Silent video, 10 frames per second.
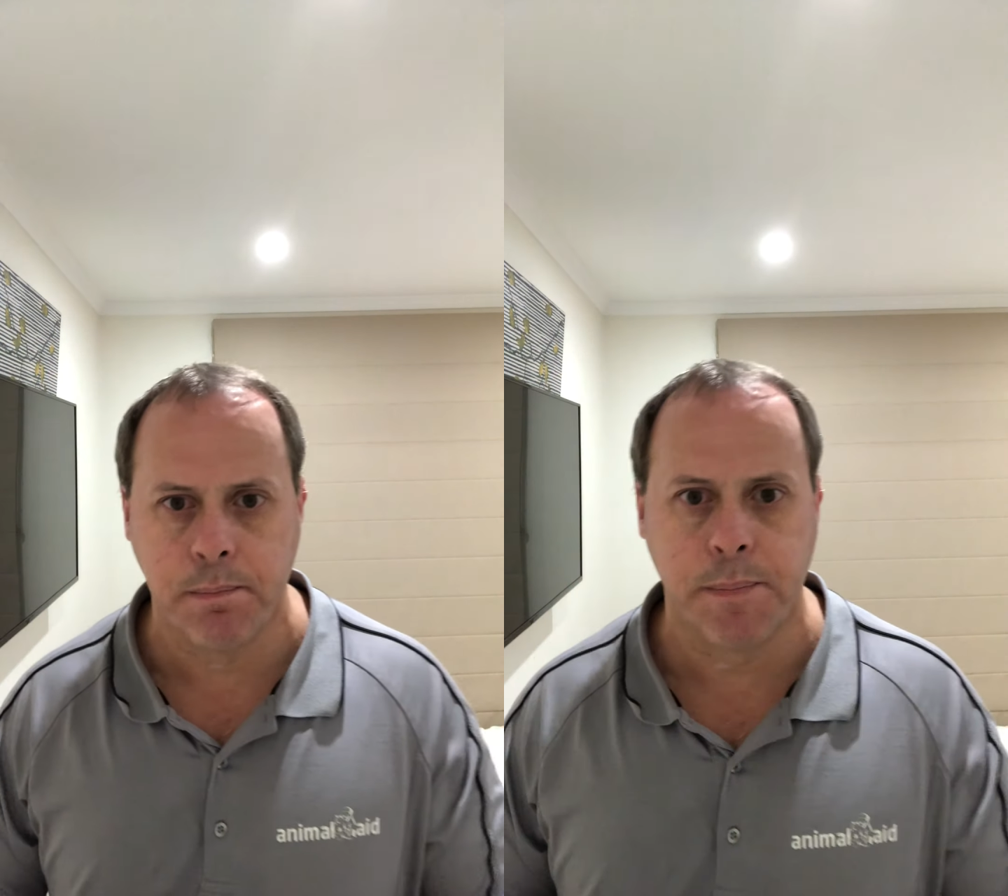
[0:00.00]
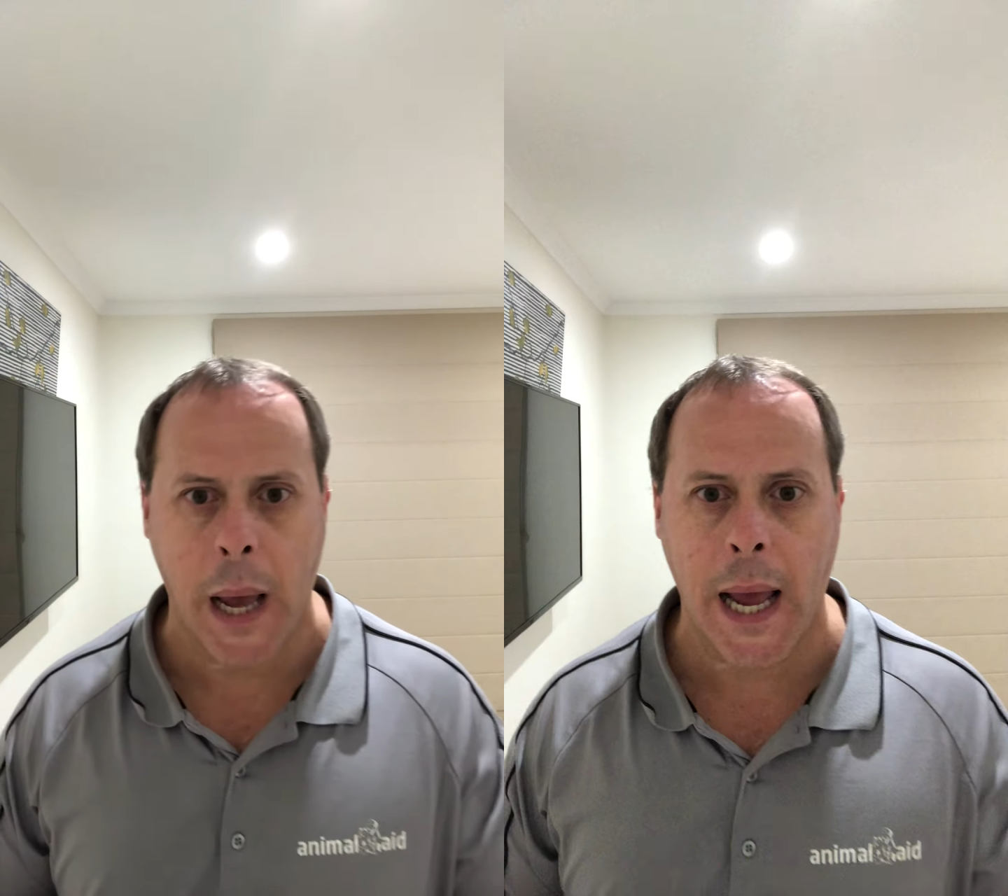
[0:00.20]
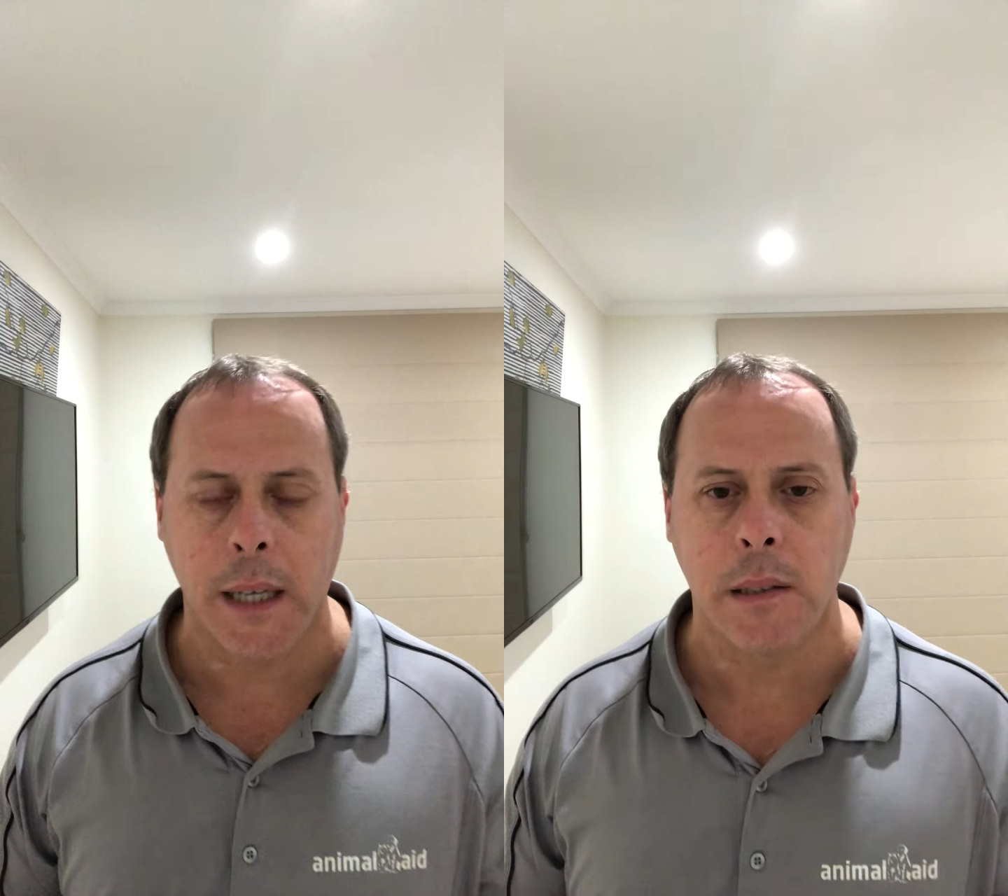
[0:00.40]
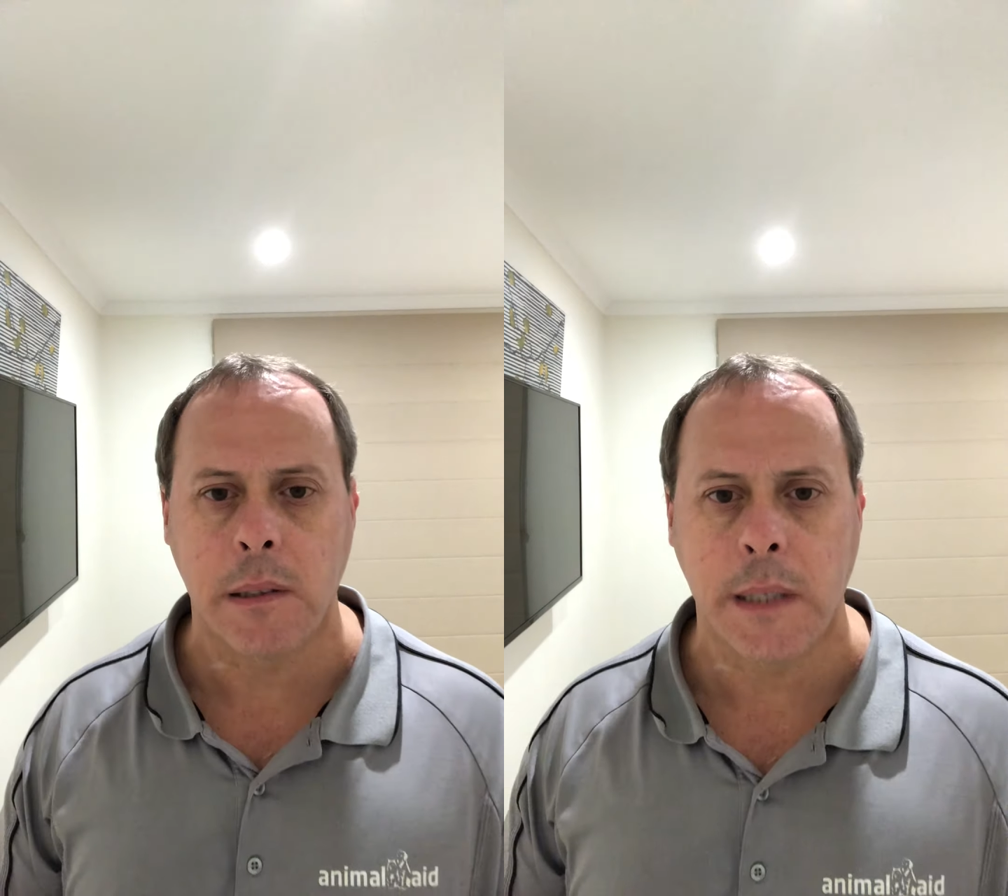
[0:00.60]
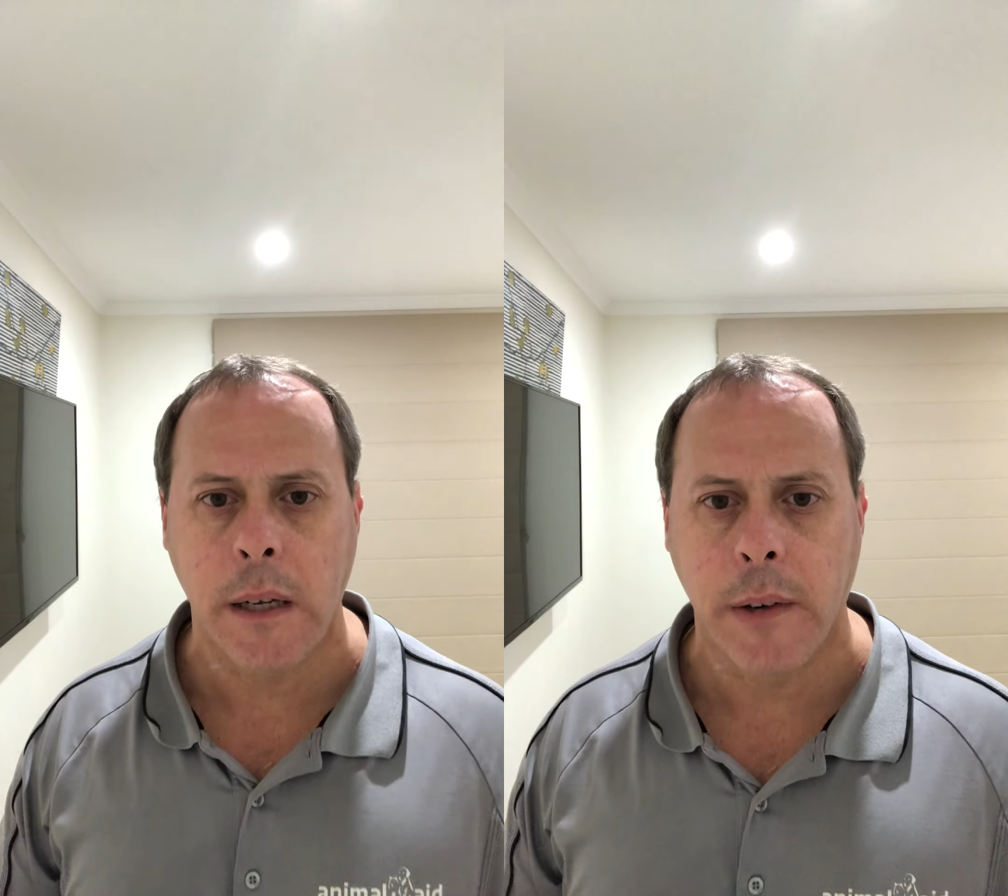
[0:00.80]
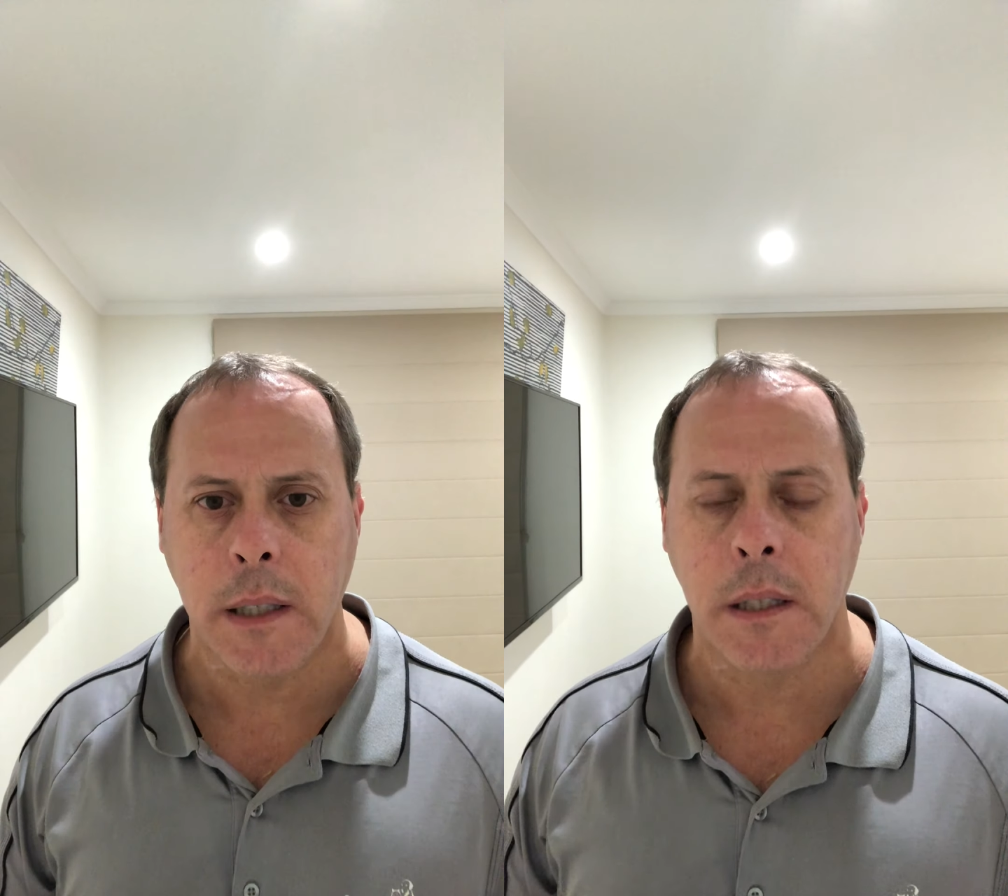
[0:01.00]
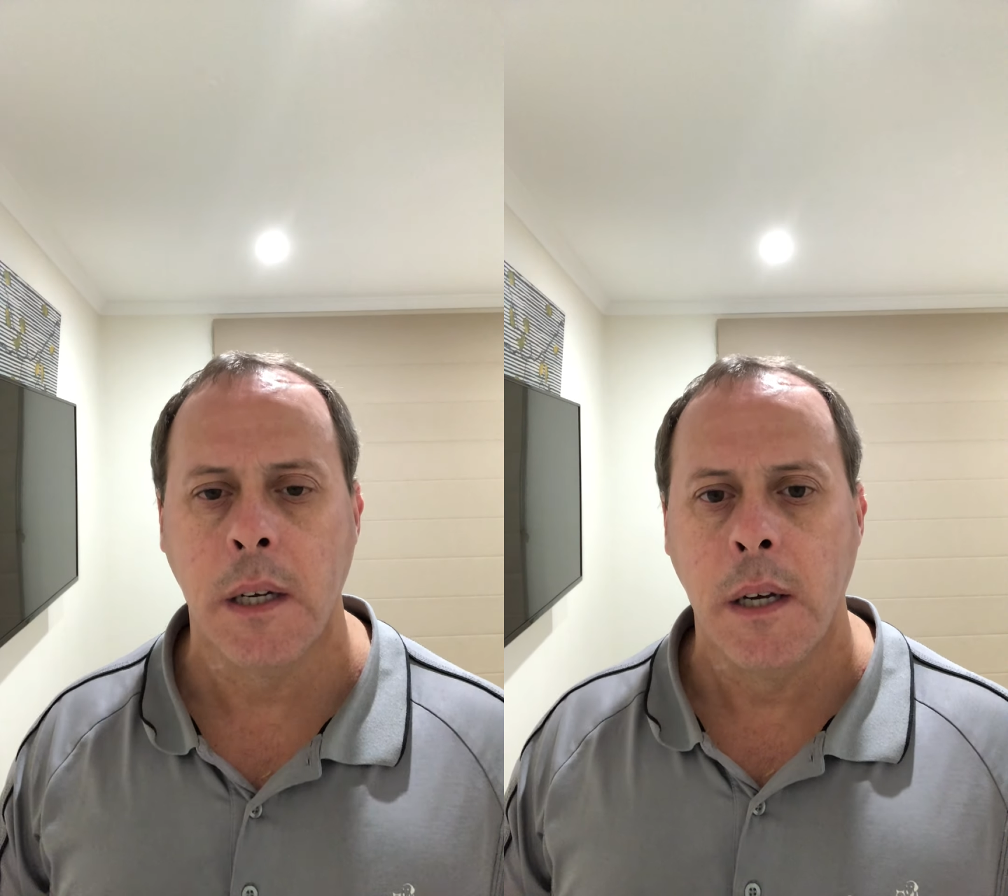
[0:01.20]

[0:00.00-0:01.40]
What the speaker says: bad and serious,